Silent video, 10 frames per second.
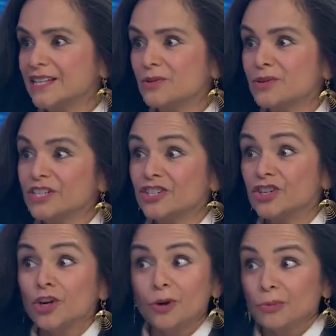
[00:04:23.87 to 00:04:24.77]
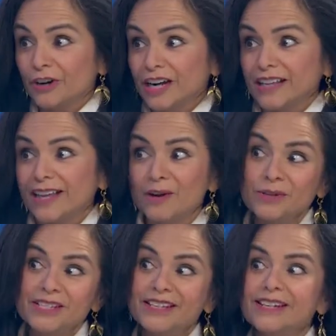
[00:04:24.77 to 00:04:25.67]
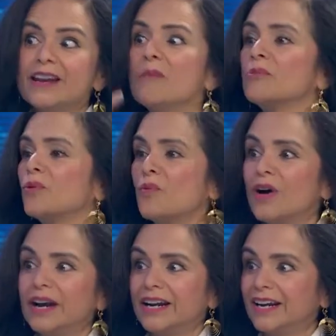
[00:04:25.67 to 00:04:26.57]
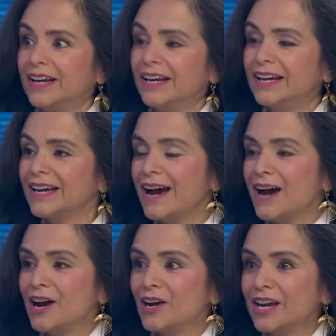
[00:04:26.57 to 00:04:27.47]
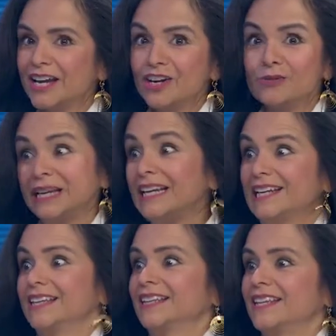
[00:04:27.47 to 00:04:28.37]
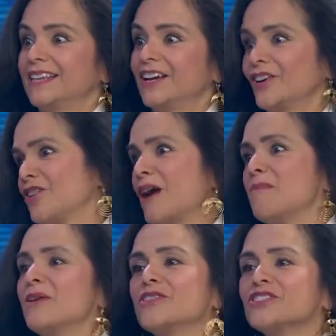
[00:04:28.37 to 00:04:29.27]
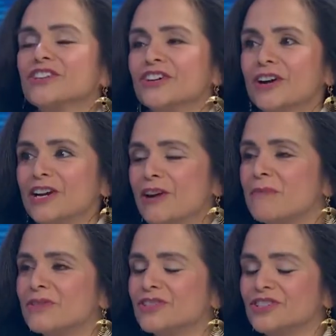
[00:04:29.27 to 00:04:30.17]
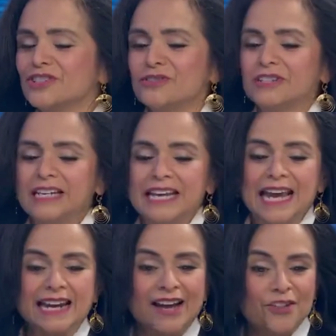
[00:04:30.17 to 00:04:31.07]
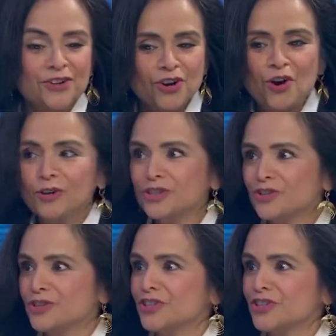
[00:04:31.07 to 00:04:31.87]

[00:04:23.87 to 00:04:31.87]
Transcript: There was turmeric, that was the number one uh, ingredient that their grandmothers and great grandmothers used in other cultures.